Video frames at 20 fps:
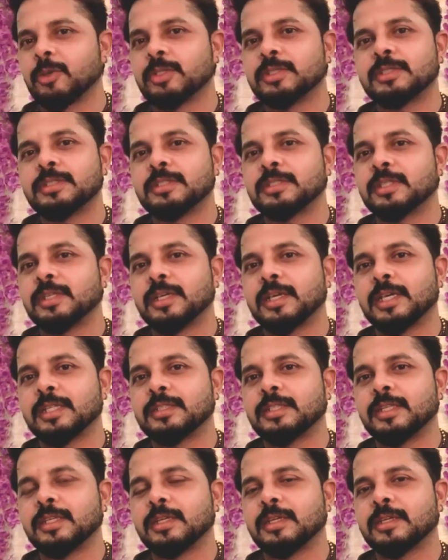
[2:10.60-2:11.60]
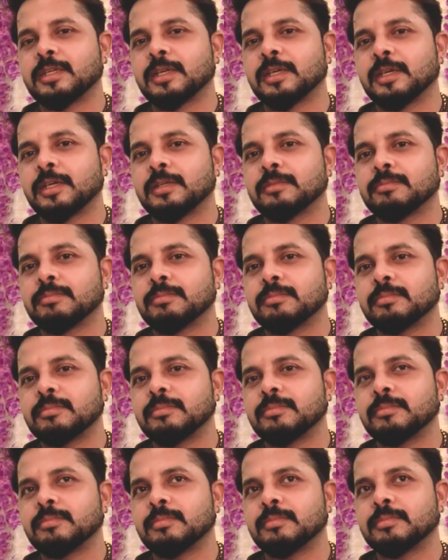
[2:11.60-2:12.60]
is ours. I think
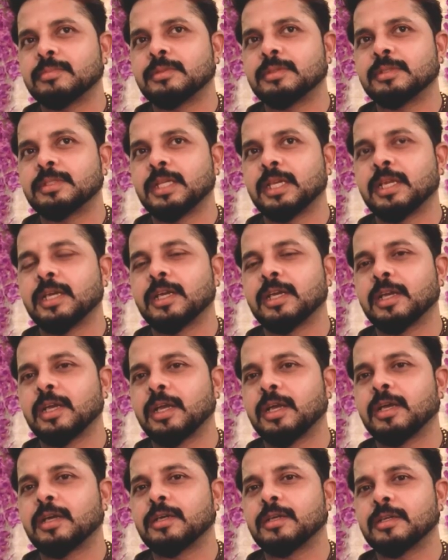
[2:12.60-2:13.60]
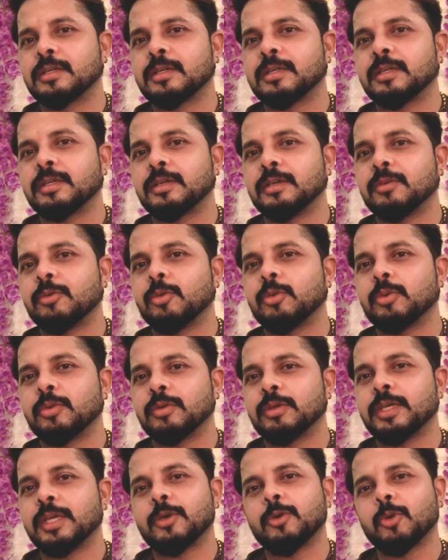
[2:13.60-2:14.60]
Tiranga
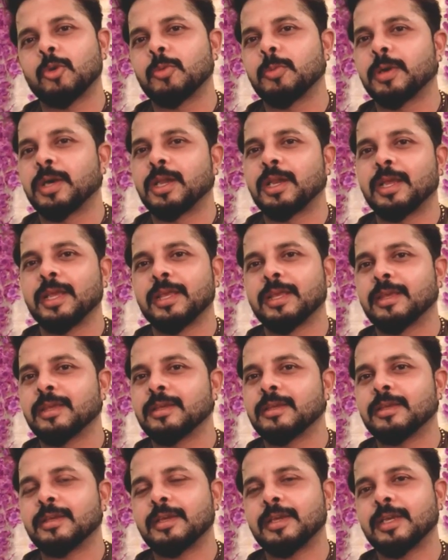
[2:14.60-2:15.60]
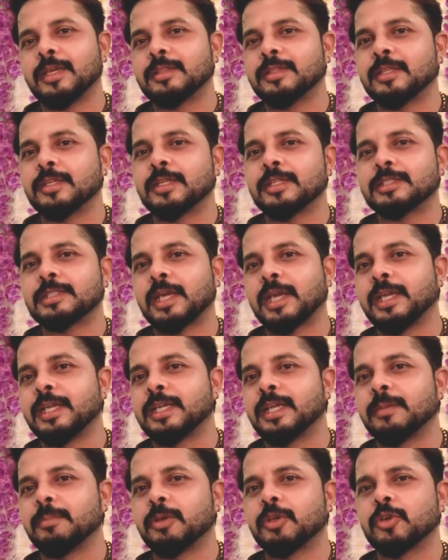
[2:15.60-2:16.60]
ek aur baar aayenge. I think it's high
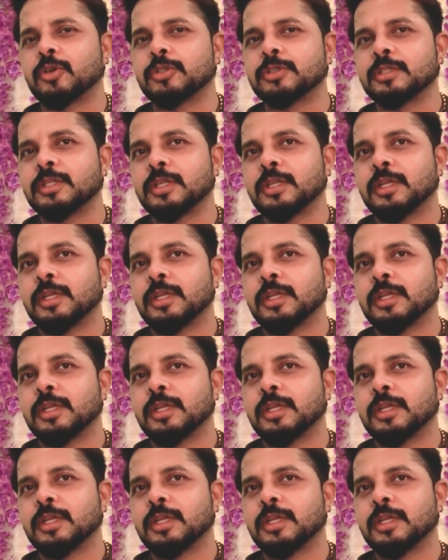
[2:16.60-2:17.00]
time, because